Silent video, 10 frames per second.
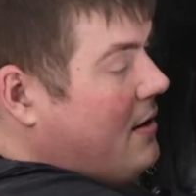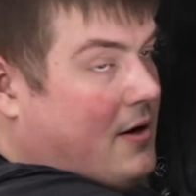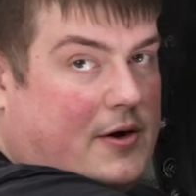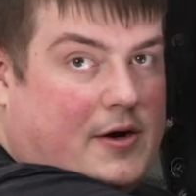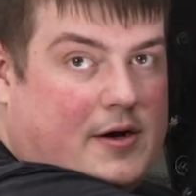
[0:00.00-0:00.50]

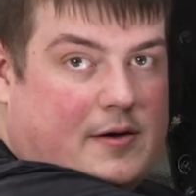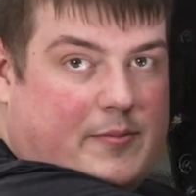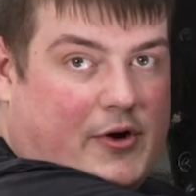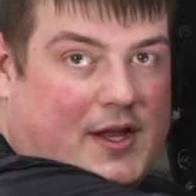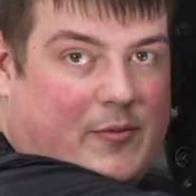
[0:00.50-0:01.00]
our
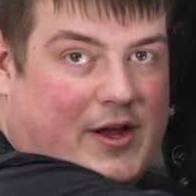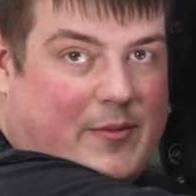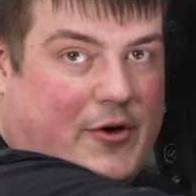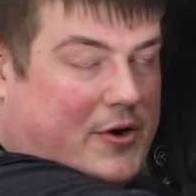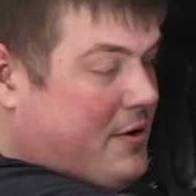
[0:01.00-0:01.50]
parking brake
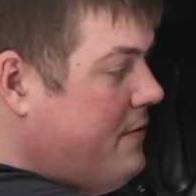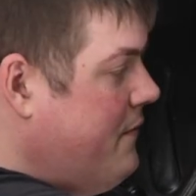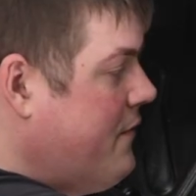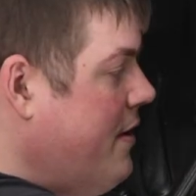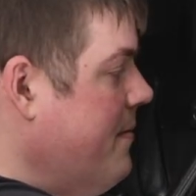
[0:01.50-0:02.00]
motor
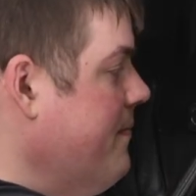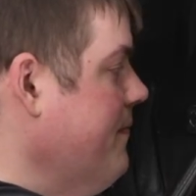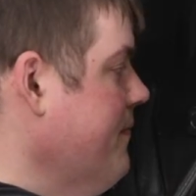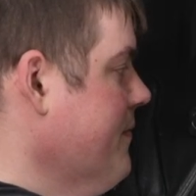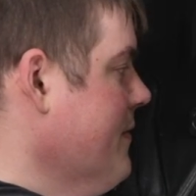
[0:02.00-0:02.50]
from
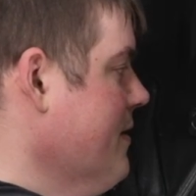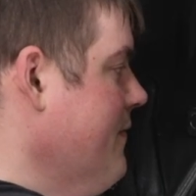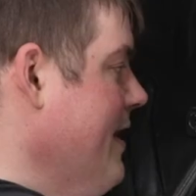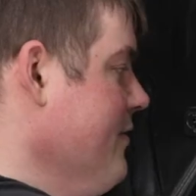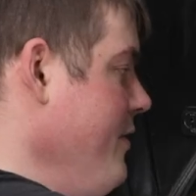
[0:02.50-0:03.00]
the
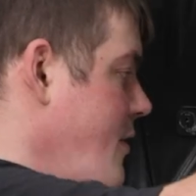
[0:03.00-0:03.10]
factory